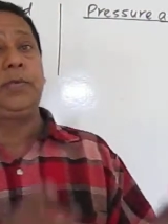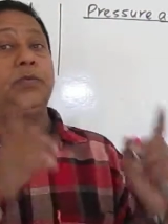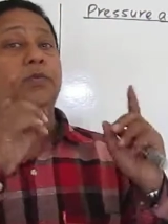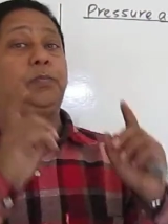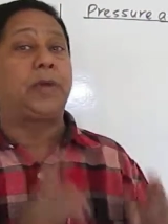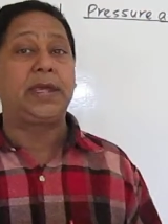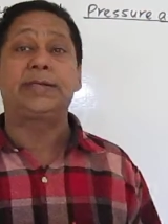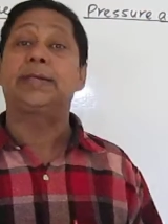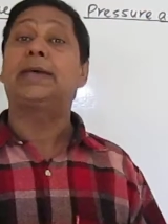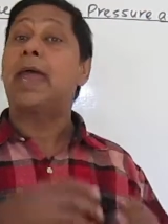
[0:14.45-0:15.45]
between
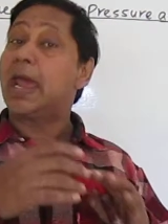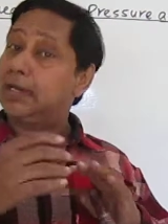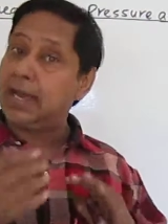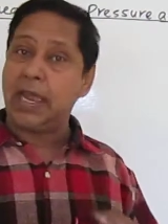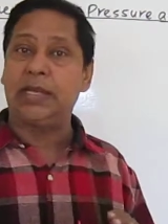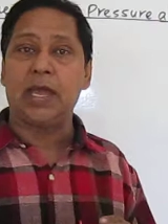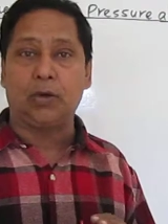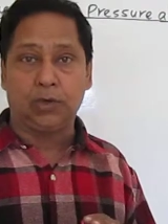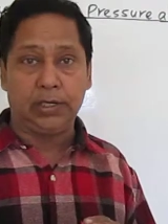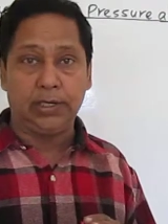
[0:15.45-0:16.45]
pressure and area
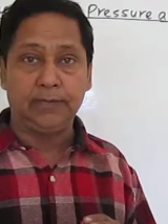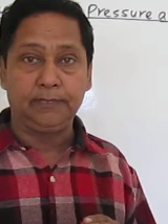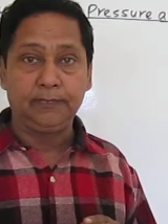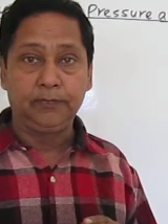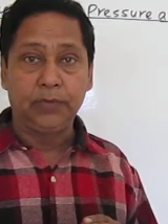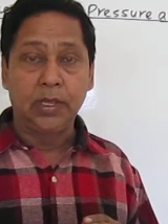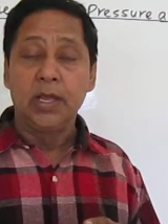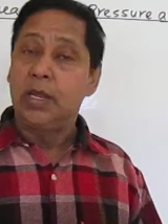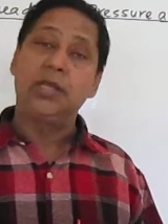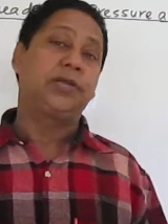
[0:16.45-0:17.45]
only
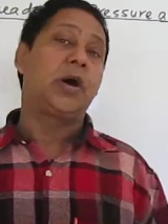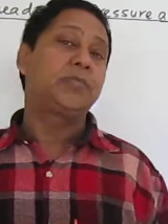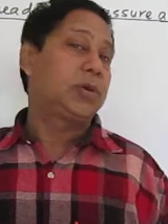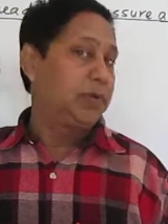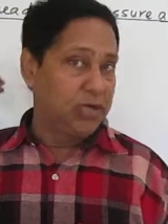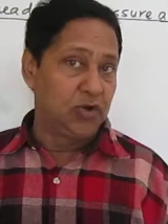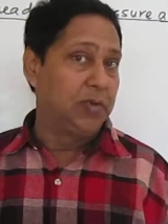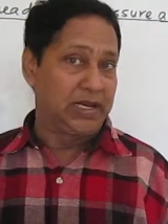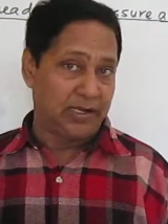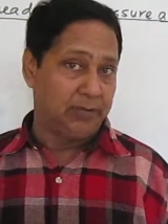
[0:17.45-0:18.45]
in terms of a
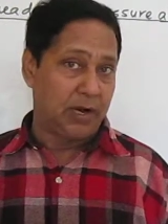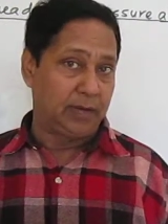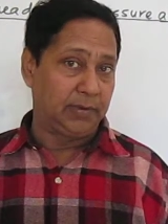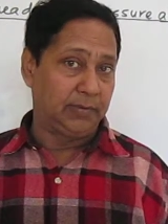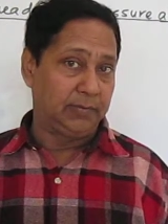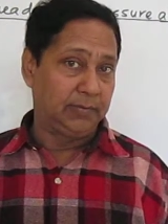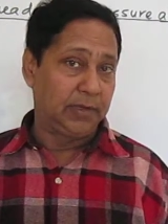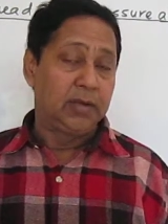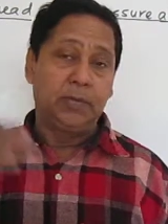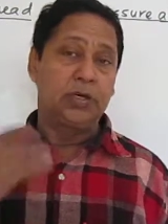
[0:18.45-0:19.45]
numerical problem.
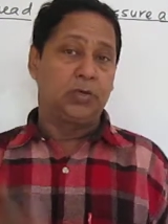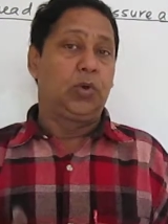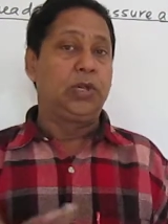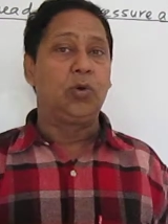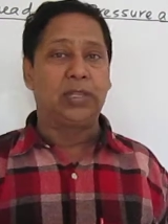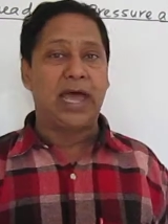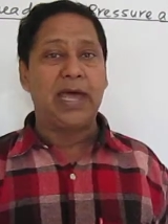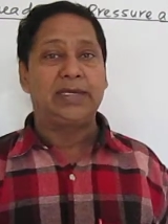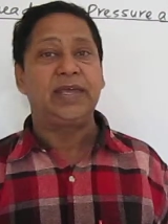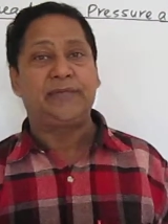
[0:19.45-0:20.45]
Because we know
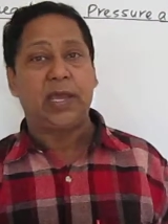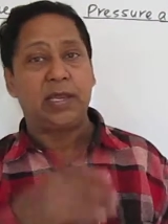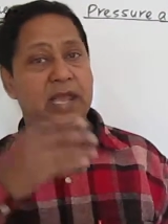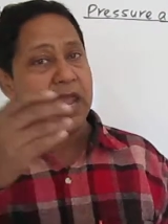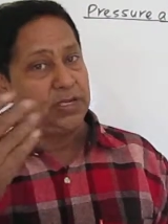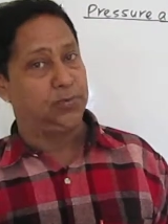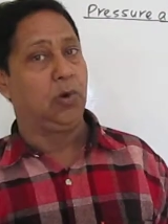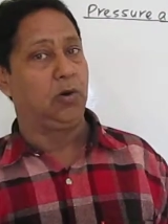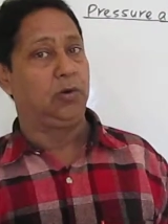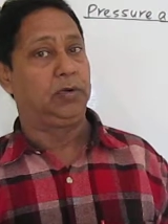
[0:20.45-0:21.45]
that if area is
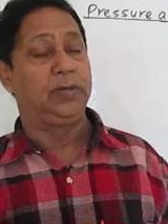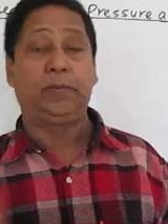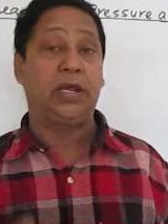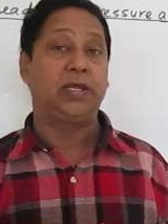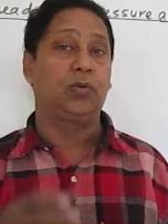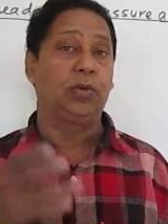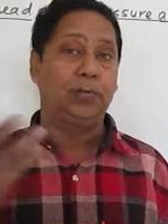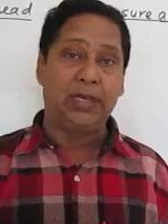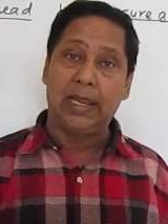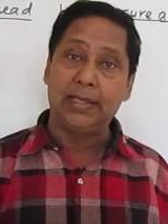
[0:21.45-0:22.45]
more, the pressure will
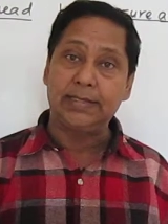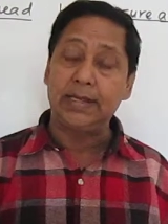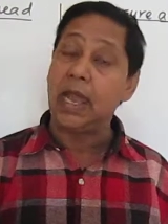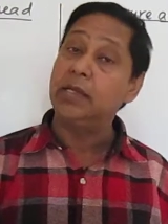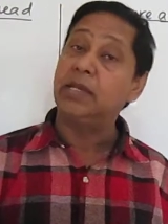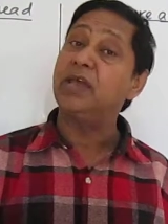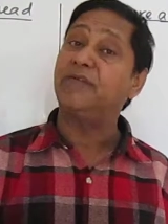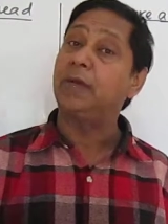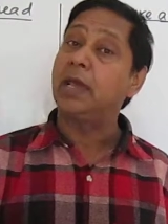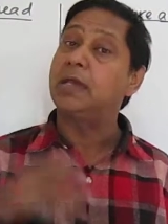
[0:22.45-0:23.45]
be less, and
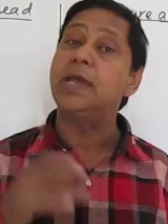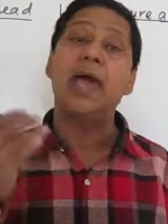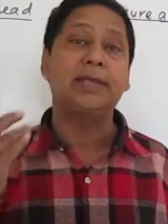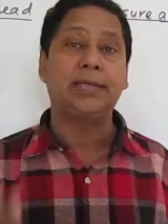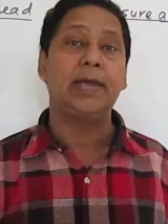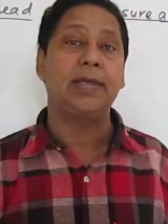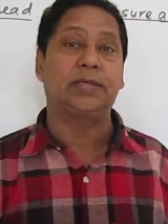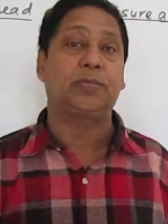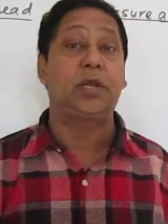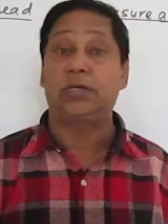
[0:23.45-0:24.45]
if area is
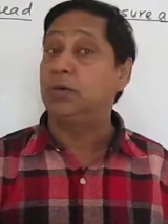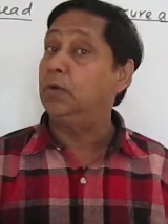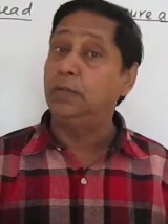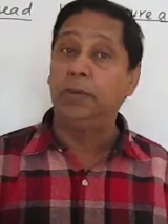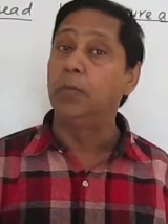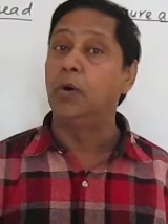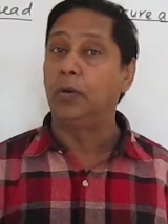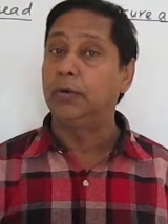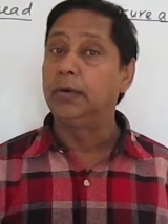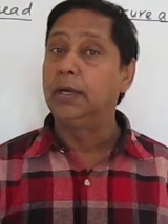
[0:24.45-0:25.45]
less, pressure will be
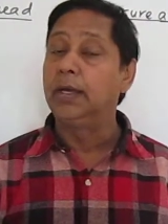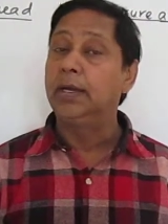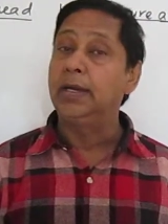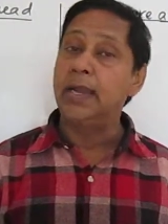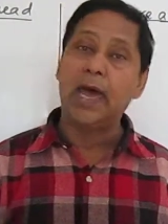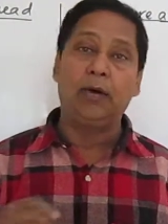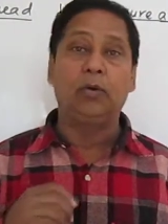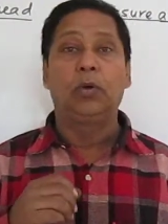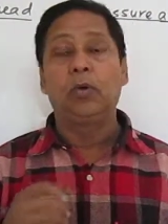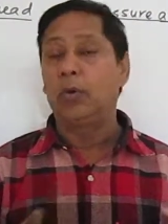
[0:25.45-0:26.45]
more.
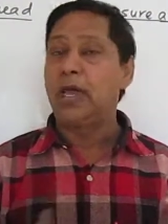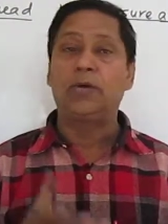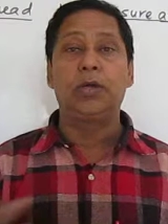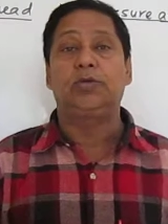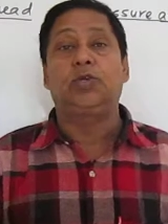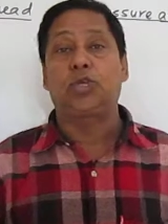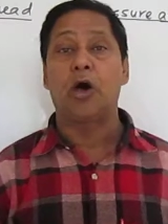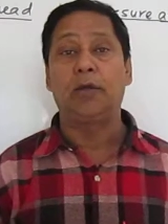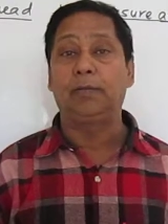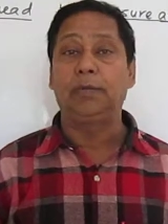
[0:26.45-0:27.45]
Now we are going to
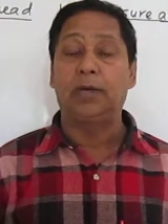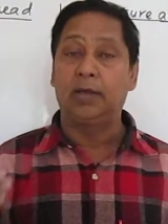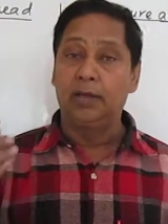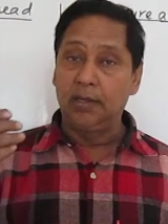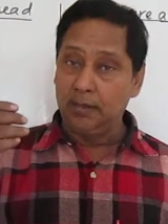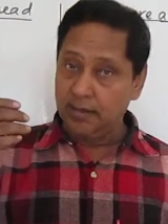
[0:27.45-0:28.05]
solve the